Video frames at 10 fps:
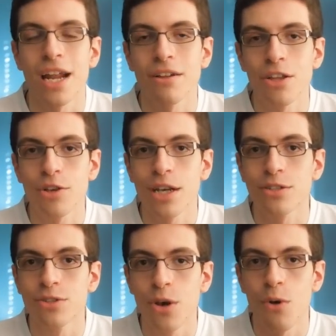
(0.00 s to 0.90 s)
and I'll let you
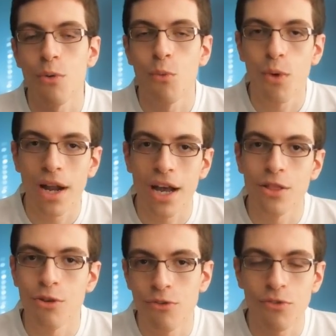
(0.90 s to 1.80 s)
guys know what
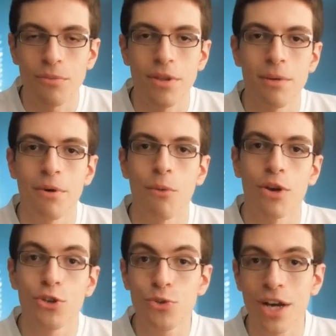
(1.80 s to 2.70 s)
I learned from them and
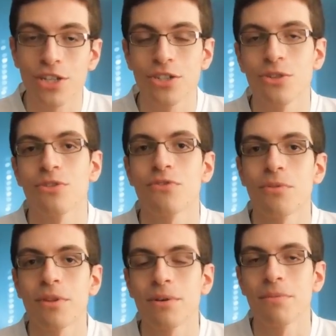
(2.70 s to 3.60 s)
what you guys should learn
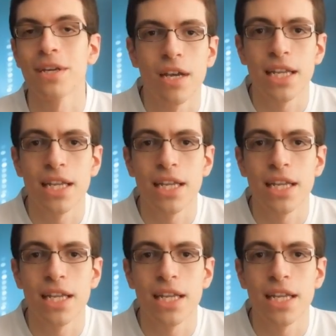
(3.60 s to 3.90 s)
from them.